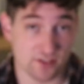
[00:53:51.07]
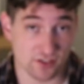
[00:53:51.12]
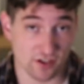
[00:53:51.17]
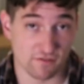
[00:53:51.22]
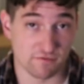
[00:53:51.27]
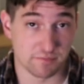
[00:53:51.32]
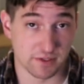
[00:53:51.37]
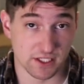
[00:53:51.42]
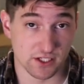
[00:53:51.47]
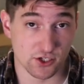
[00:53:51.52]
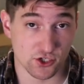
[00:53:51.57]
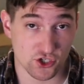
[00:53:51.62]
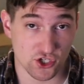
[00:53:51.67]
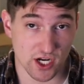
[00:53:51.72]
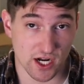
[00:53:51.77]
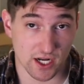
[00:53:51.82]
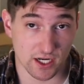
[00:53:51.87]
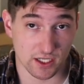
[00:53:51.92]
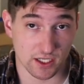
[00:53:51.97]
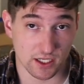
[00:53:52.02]
of being
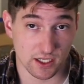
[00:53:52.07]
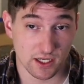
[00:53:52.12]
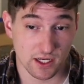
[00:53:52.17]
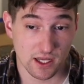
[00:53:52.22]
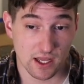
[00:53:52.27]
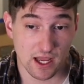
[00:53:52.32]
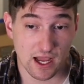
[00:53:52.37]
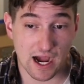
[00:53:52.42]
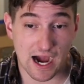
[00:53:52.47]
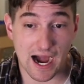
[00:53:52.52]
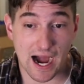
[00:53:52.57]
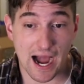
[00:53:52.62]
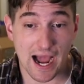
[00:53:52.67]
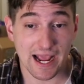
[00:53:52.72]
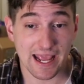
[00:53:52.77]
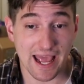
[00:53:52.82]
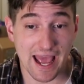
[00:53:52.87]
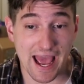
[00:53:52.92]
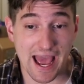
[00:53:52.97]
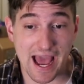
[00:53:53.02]
shiny.
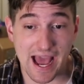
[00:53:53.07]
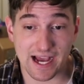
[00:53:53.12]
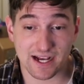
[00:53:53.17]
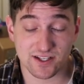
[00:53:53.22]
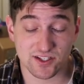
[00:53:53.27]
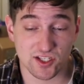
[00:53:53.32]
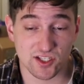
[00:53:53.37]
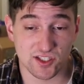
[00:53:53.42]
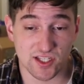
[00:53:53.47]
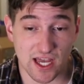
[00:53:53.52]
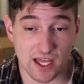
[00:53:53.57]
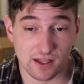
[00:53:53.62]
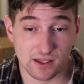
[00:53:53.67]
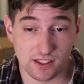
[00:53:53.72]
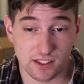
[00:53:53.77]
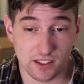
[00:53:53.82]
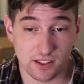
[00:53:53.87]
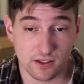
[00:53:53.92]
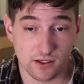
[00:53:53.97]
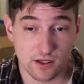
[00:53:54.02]
I
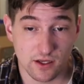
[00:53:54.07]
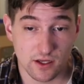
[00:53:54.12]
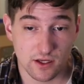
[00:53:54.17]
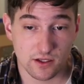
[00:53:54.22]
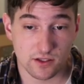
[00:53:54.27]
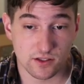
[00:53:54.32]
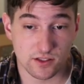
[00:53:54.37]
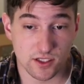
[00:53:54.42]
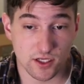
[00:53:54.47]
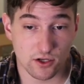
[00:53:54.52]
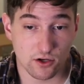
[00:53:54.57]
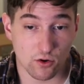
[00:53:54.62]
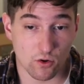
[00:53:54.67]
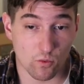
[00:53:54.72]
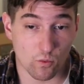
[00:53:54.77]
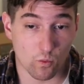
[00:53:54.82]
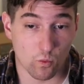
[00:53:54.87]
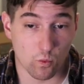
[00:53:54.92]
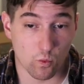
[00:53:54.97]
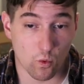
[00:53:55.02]
accidentally did
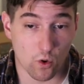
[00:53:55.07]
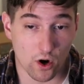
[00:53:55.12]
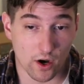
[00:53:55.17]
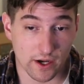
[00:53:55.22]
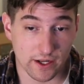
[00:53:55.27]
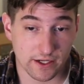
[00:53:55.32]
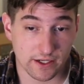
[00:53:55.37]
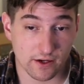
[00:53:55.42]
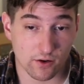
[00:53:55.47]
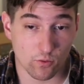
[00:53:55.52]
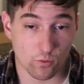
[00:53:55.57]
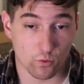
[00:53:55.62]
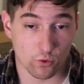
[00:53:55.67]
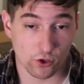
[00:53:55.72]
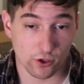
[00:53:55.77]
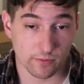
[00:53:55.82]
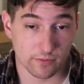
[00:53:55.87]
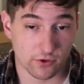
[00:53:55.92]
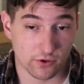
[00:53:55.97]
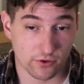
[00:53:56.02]
one
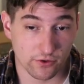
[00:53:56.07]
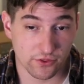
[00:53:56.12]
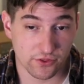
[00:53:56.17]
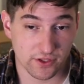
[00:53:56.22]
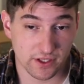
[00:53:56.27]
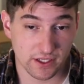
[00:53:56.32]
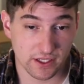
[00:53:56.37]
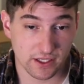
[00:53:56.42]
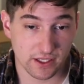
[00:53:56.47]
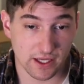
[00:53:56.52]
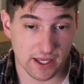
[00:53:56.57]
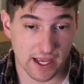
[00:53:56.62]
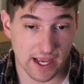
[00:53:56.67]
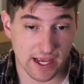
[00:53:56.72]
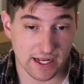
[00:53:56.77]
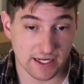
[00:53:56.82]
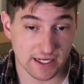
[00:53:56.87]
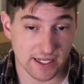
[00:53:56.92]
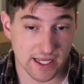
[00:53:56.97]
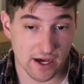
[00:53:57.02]
wormhole thing
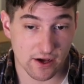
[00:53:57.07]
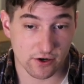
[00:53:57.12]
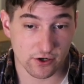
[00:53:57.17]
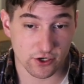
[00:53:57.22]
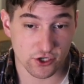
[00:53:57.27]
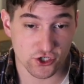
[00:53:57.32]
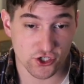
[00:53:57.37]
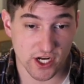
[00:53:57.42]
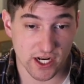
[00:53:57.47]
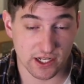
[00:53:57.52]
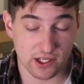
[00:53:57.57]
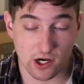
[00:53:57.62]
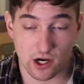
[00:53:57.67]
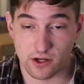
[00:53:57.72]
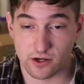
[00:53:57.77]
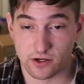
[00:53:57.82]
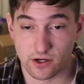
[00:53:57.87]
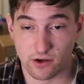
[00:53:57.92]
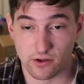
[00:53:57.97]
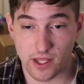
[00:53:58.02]
and encountered a shiny
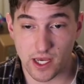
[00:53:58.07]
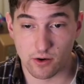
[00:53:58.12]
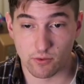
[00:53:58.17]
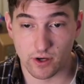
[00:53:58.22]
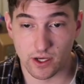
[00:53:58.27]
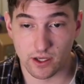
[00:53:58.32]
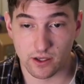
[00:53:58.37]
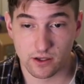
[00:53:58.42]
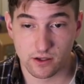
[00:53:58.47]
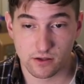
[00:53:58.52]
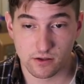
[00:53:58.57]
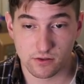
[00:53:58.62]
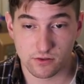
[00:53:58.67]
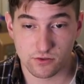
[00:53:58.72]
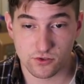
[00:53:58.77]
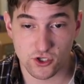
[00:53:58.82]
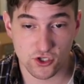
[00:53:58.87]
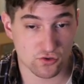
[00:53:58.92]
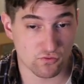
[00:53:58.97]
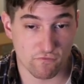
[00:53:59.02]
Audino that way.
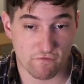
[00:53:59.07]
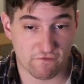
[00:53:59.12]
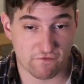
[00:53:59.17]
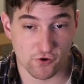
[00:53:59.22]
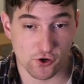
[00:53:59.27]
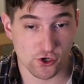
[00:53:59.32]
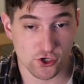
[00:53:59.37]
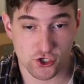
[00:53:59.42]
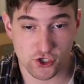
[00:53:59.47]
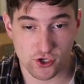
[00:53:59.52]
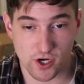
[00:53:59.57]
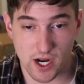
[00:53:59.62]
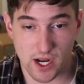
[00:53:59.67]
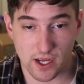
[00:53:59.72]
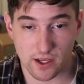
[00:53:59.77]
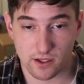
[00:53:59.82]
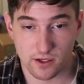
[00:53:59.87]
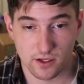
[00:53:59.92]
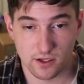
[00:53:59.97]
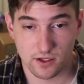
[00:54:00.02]
Just first
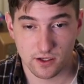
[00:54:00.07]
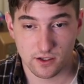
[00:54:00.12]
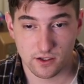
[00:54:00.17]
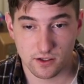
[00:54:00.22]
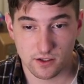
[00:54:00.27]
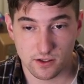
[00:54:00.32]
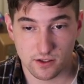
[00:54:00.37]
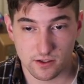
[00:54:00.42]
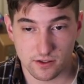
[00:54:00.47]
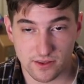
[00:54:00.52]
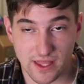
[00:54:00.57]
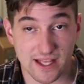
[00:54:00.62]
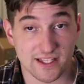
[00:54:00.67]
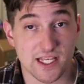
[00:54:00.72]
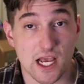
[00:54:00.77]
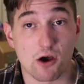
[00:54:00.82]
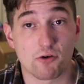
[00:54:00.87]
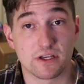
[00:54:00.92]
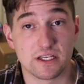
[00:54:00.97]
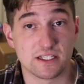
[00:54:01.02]
try. That's
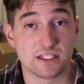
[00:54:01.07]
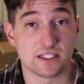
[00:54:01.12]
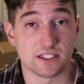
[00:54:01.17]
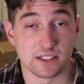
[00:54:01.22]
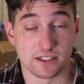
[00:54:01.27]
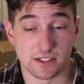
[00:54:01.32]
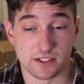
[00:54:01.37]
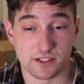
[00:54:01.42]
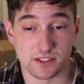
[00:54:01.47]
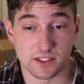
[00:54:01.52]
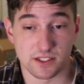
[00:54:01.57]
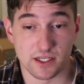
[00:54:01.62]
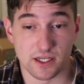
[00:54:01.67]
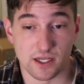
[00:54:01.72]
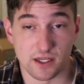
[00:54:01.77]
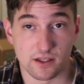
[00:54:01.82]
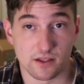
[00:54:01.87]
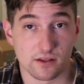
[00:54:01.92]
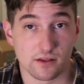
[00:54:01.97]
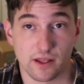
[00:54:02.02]
how easy it is to
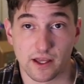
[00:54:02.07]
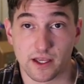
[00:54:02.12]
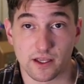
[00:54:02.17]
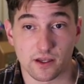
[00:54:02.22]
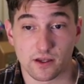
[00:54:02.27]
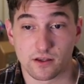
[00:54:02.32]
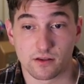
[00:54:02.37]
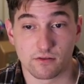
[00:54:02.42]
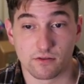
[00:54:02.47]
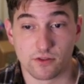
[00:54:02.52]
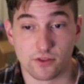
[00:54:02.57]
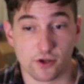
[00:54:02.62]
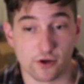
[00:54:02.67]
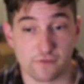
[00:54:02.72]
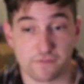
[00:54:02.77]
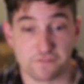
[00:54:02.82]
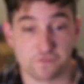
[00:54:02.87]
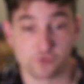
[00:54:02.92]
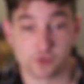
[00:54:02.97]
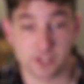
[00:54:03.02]
get. Like, they're
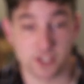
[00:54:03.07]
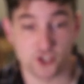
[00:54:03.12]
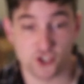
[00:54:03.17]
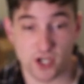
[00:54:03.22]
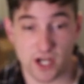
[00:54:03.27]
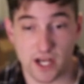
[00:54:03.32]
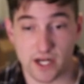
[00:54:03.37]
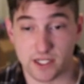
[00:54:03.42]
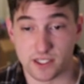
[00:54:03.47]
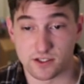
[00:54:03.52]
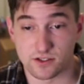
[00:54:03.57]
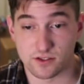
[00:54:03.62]
free shinies.